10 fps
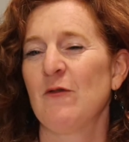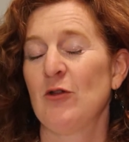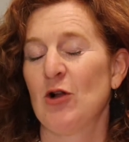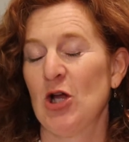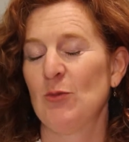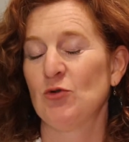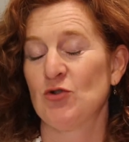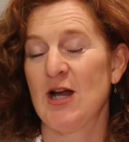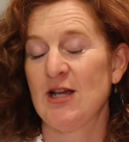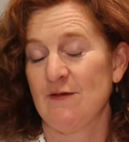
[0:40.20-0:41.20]
for the global
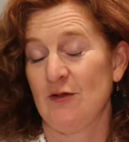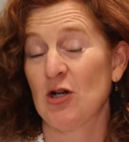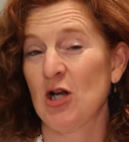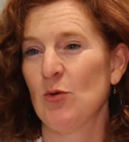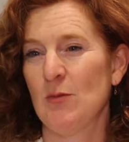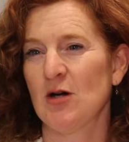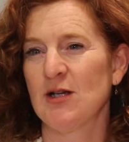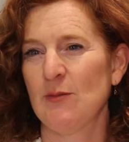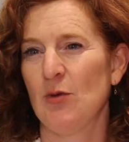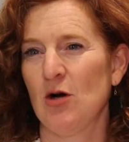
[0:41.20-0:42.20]
trade, for the global
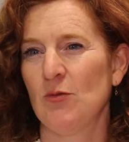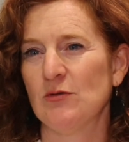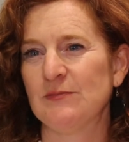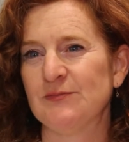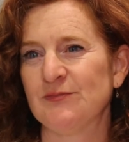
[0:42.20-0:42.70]
market in palm oil.